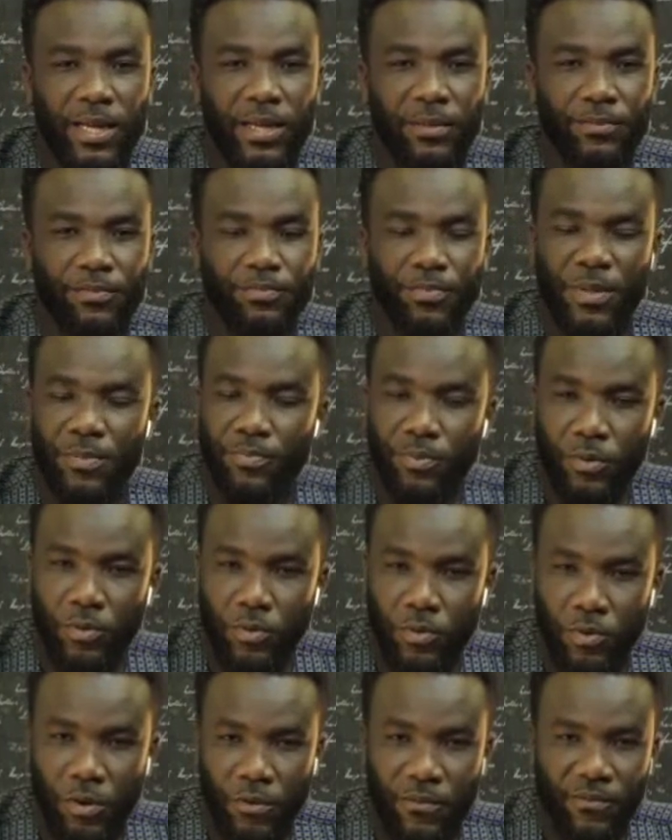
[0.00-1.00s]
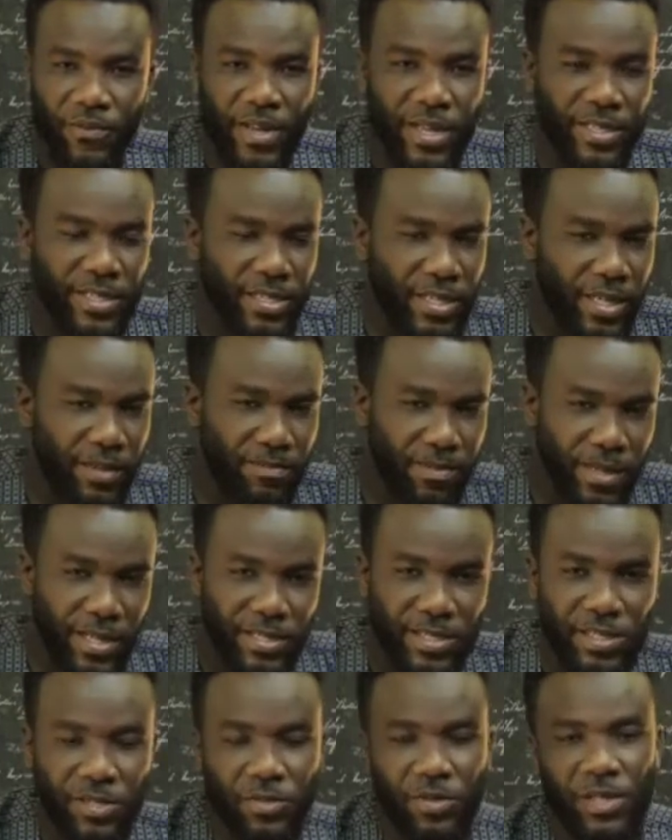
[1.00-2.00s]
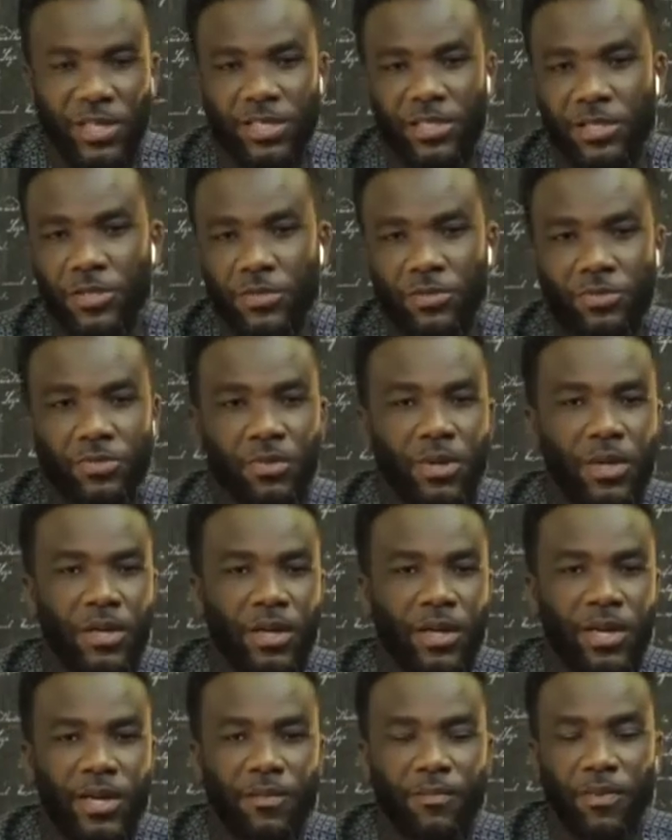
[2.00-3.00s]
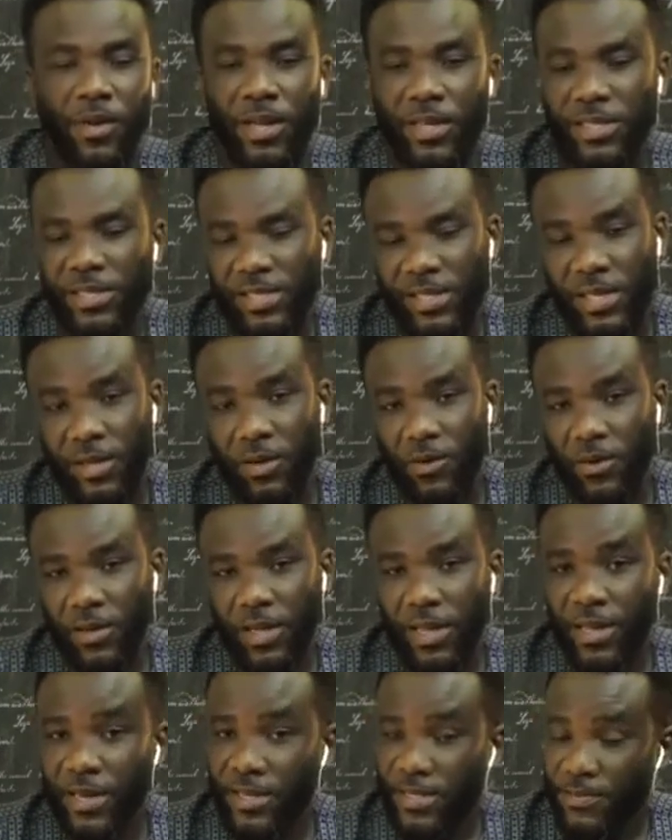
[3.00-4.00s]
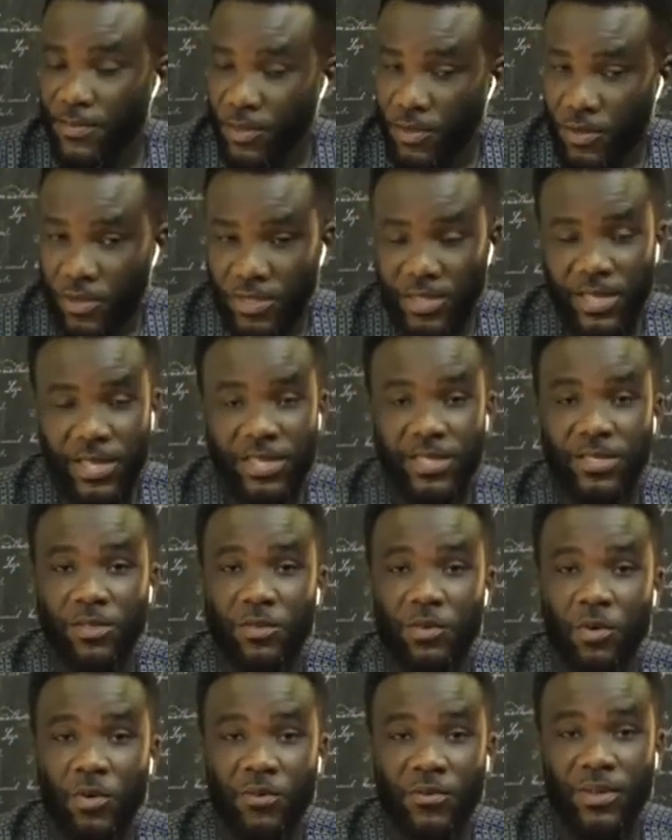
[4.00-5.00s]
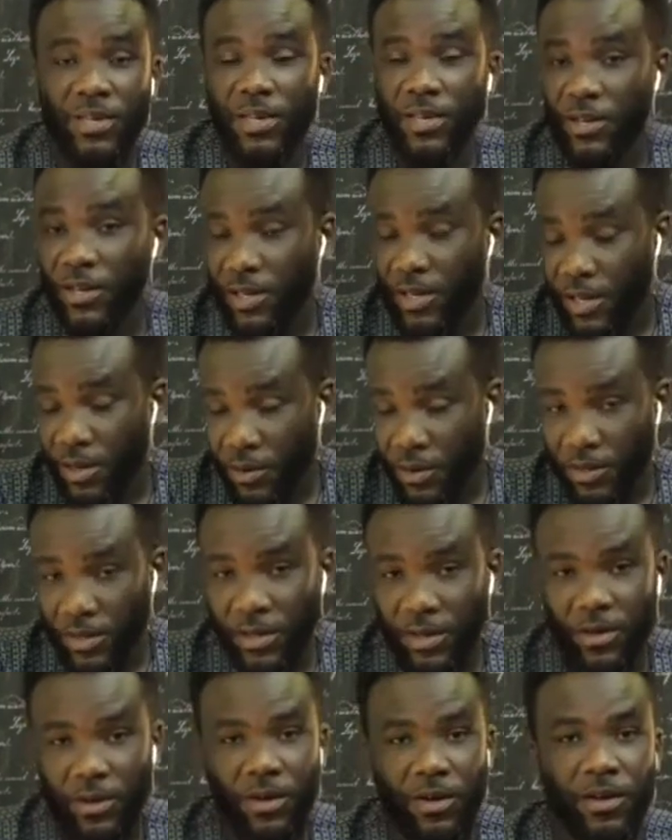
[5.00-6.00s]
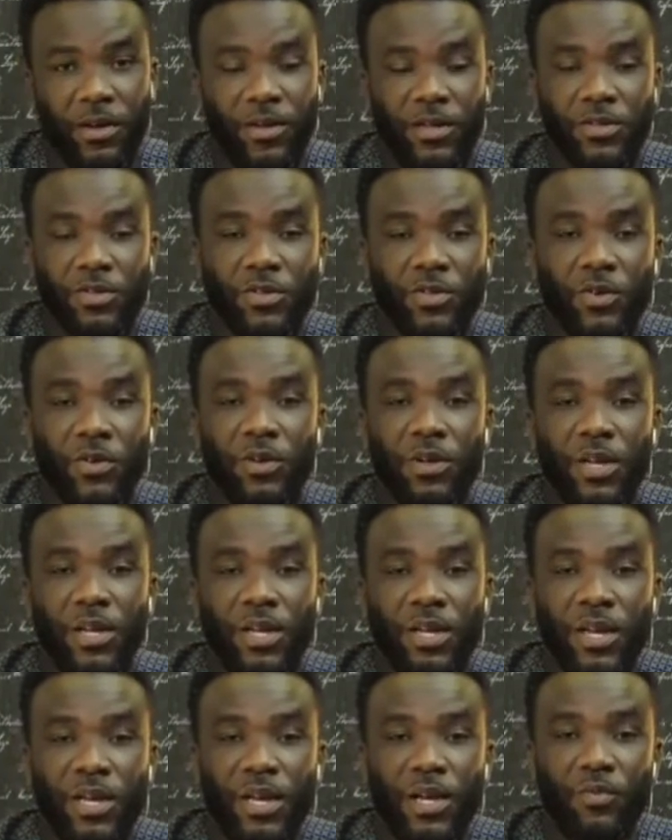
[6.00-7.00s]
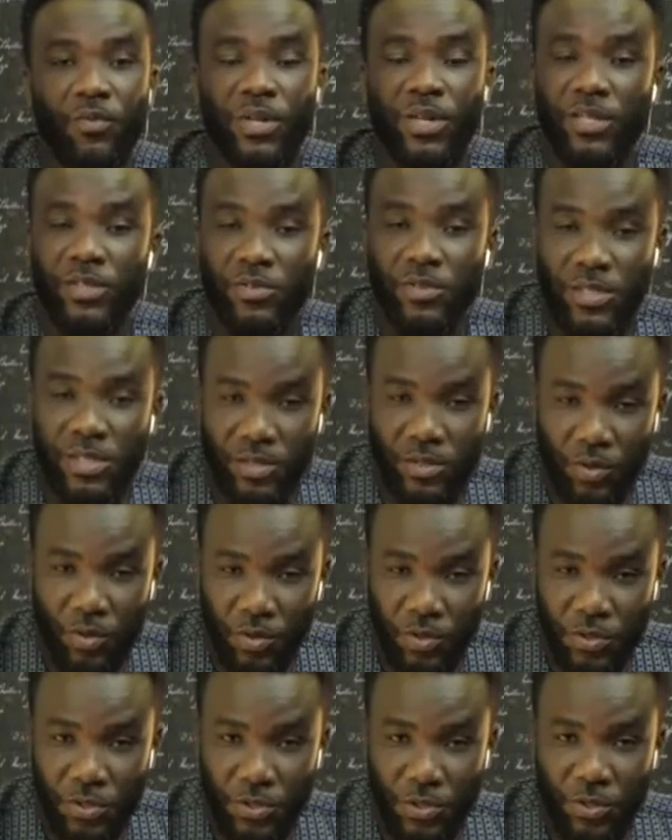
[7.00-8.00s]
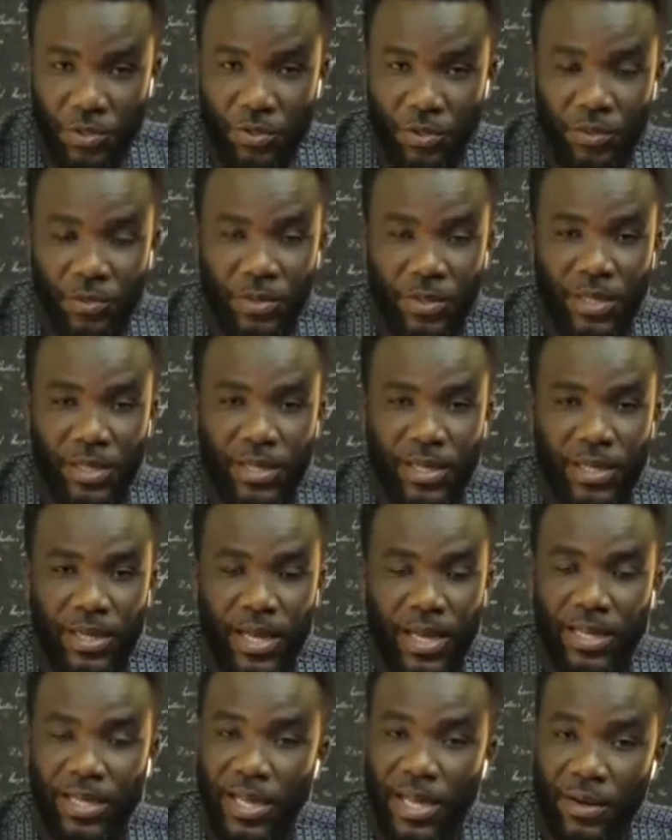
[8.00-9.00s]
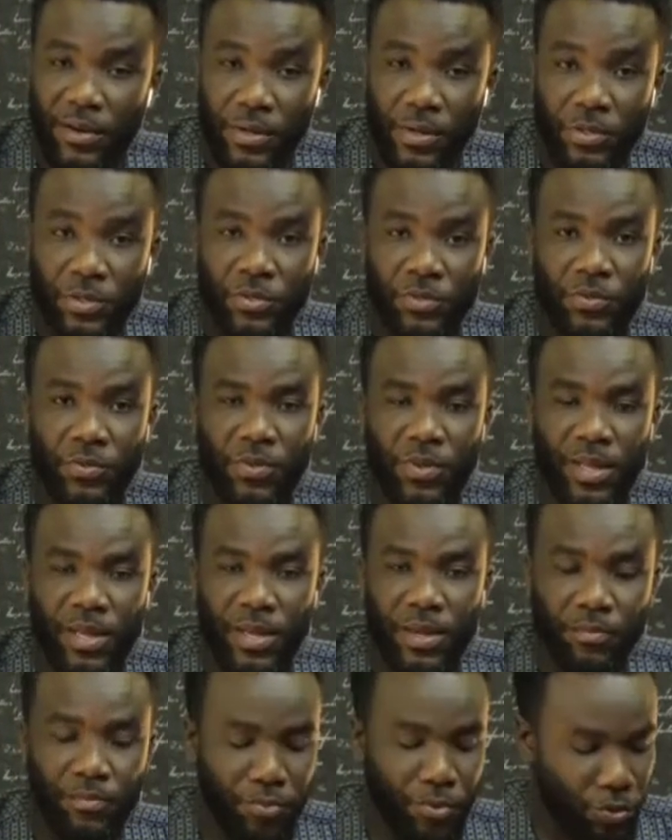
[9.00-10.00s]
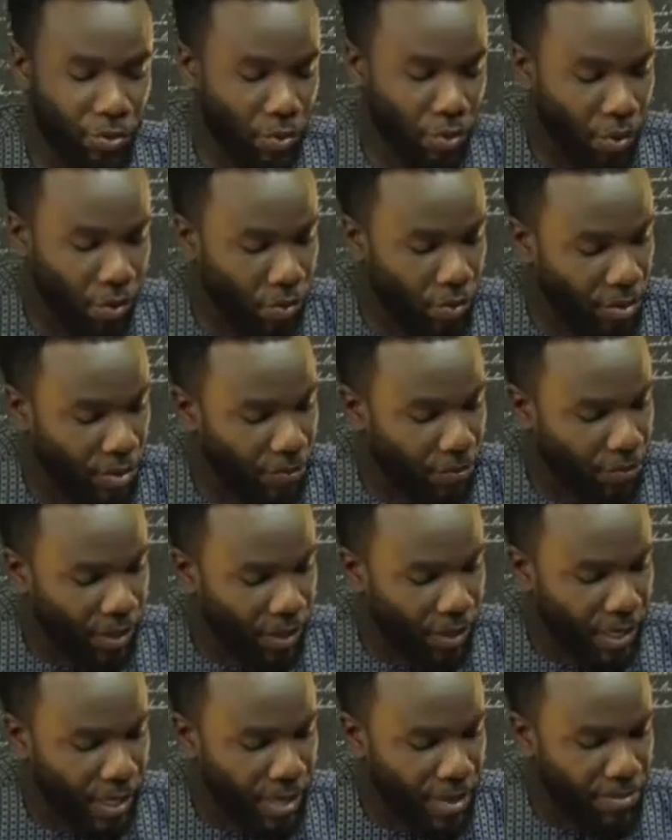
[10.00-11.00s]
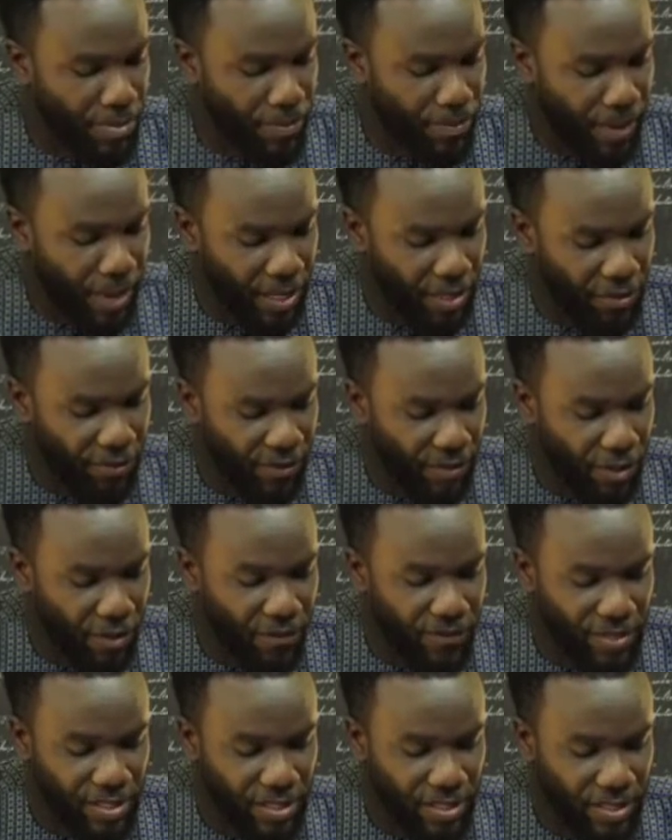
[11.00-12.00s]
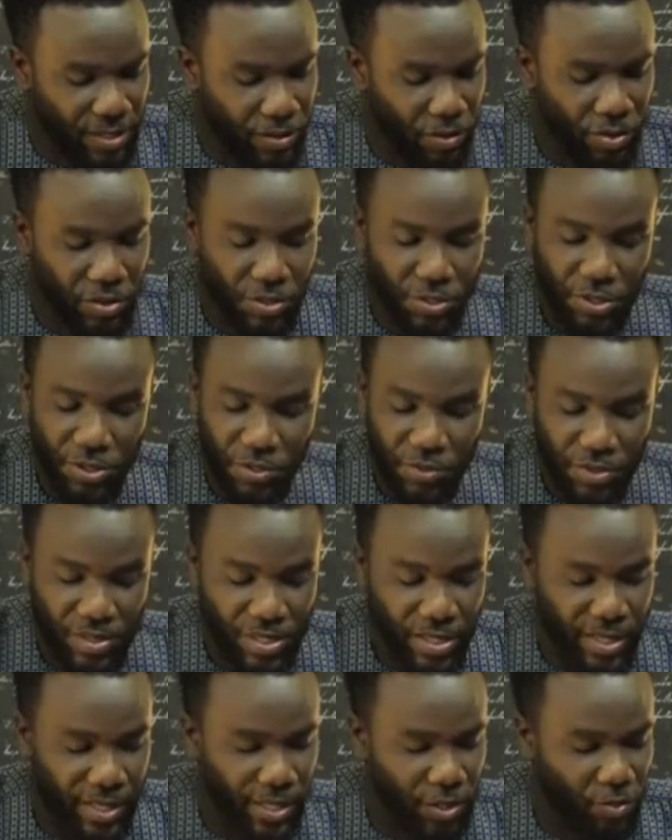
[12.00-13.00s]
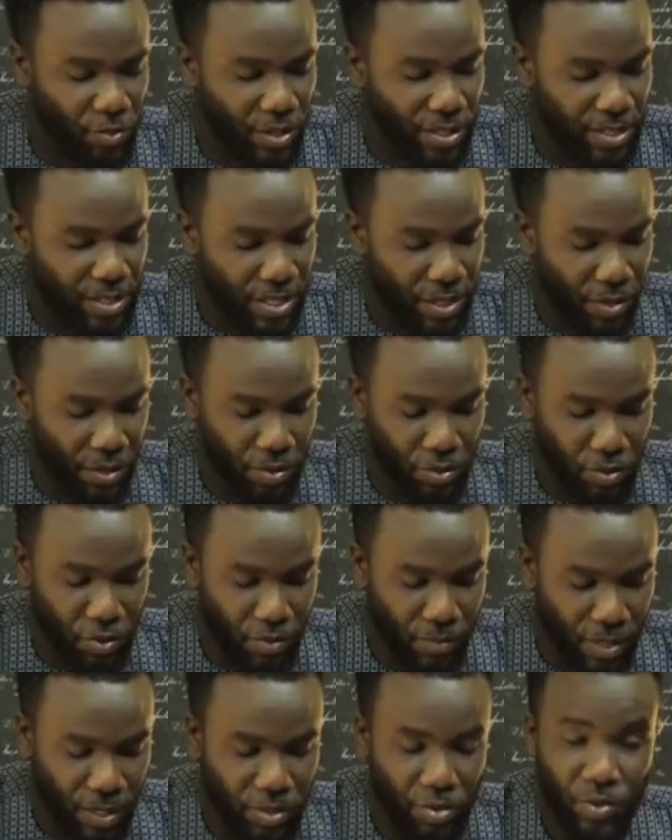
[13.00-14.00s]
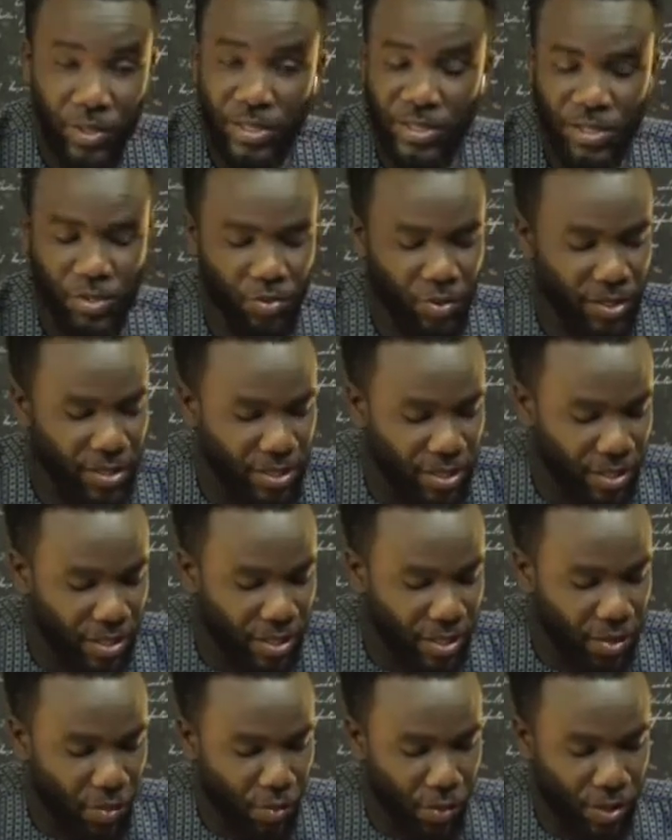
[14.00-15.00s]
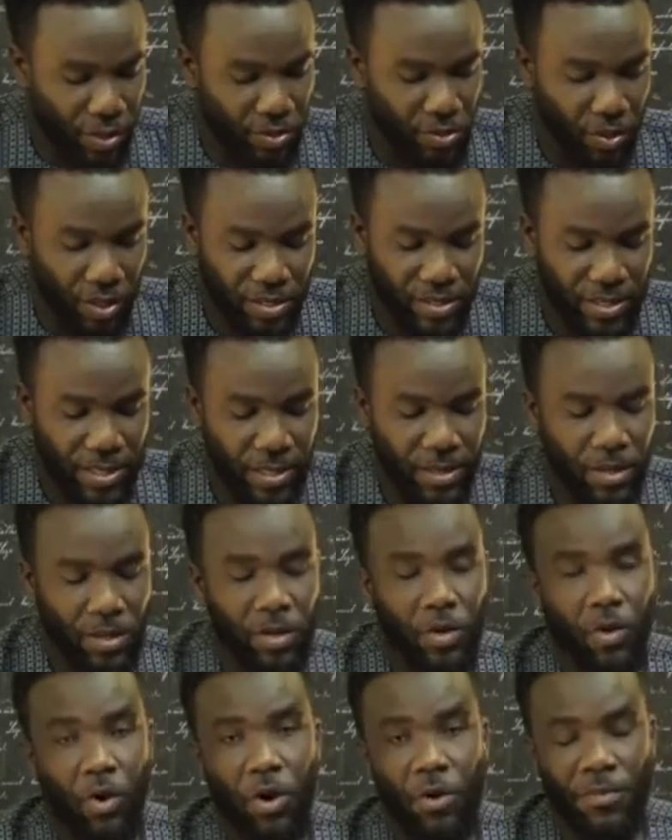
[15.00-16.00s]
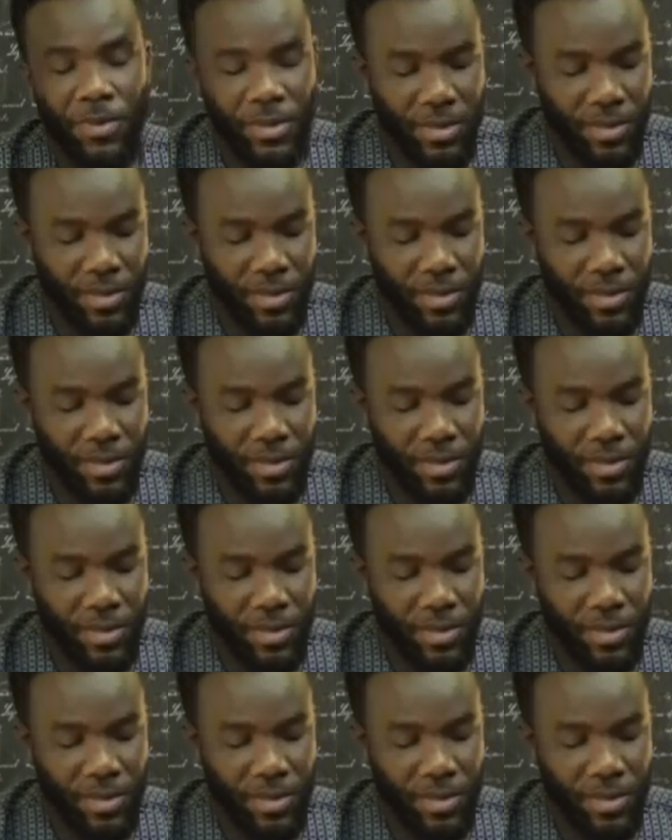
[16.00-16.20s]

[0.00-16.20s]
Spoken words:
people converging at places to listen to politics and all that. It is because there's still COVID lurking around in the corner, and so we need to still continue adhering to the protocols. Be part of the conversation on Tuesday, 20th October 2020 with Dr. Kobe